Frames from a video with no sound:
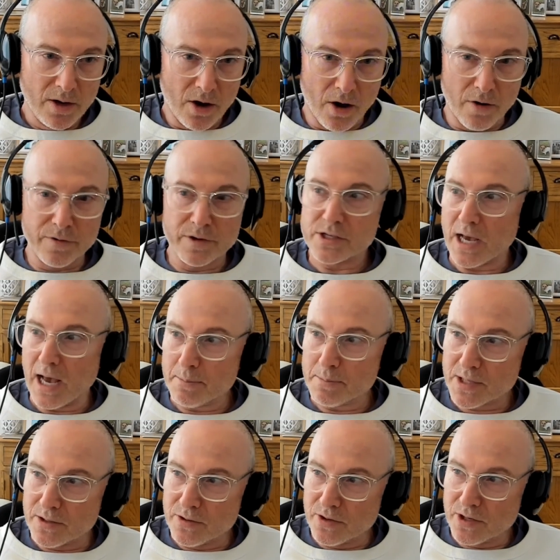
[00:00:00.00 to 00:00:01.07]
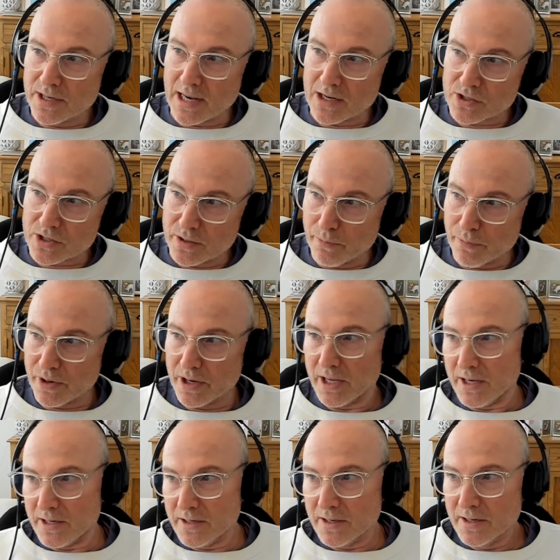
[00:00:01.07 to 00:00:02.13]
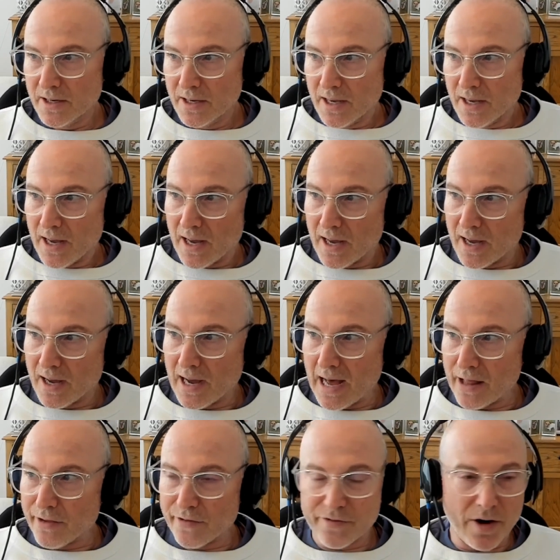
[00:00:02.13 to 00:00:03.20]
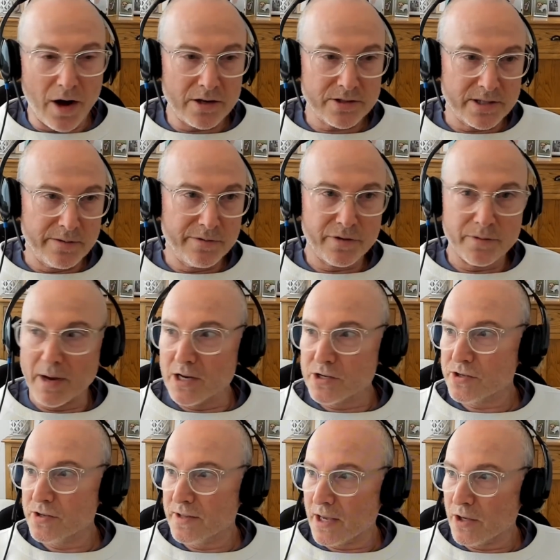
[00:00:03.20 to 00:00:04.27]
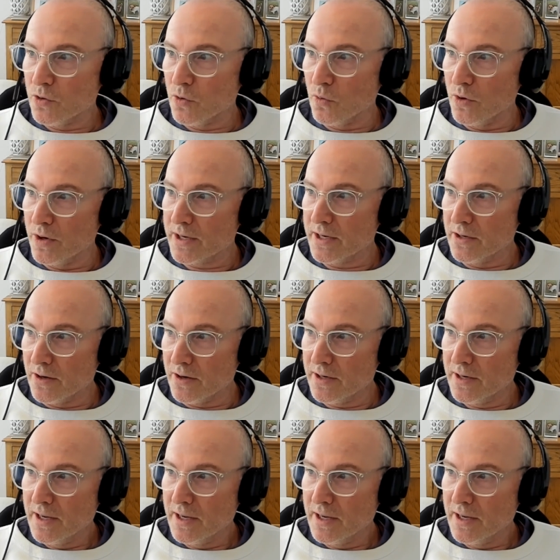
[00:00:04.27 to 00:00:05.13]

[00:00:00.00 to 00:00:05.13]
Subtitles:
Office apps, and you can actually bring in other files and information that you're working on.